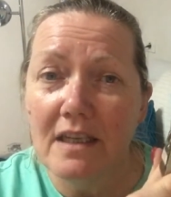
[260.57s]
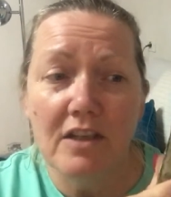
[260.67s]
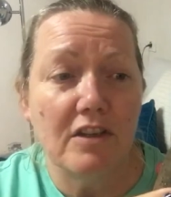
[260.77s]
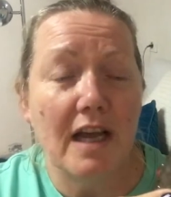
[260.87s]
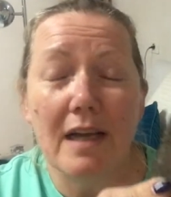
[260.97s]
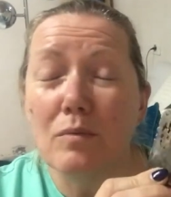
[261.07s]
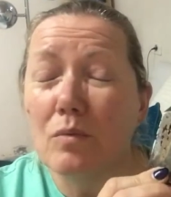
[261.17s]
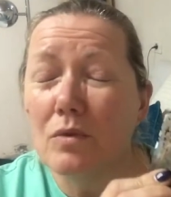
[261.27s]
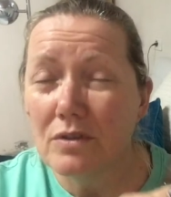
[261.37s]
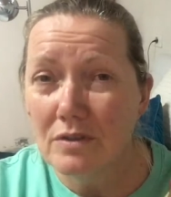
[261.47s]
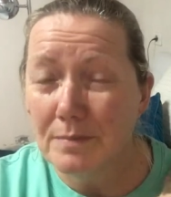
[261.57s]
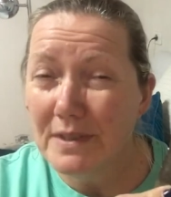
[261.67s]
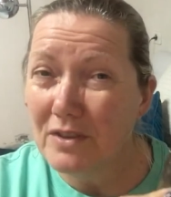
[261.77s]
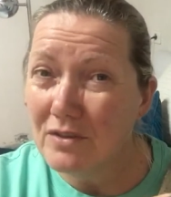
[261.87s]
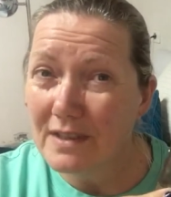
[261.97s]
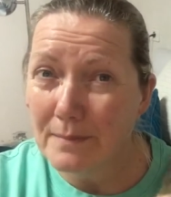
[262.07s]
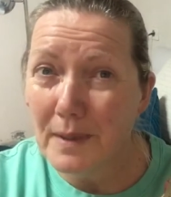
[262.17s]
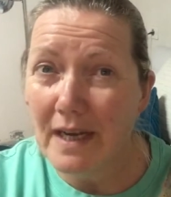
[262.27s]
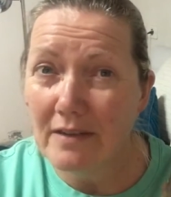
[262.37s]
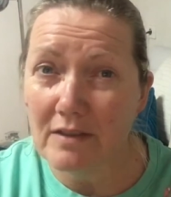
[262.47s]
Now I wouldn't be using
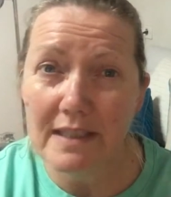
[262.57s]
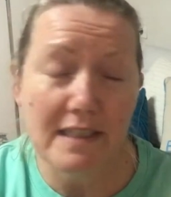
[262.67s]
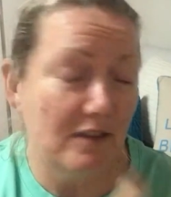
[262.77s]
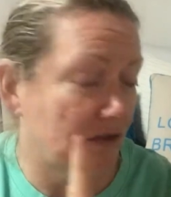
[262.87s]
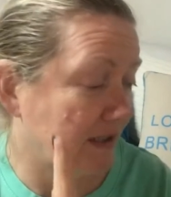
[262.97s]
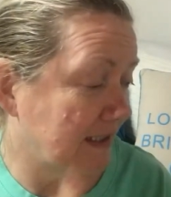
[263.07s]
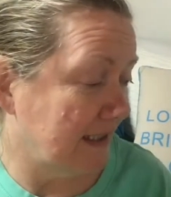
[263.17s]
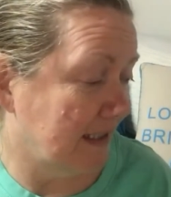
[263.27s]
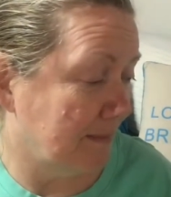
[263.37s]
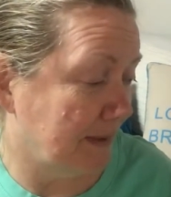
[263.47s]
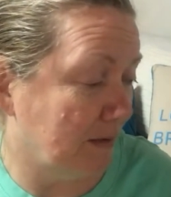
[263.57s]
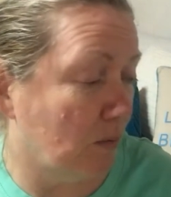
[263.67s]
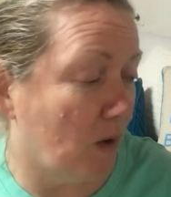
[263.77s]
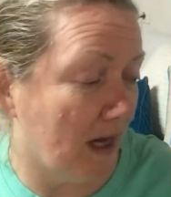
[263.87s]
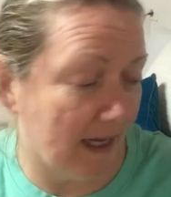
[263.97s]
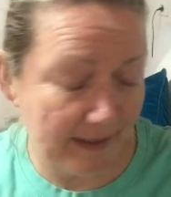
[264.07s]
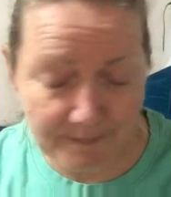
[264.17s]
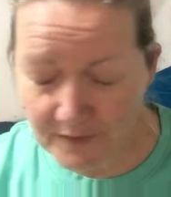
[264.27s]
pyrite, and you'll see in a bit why.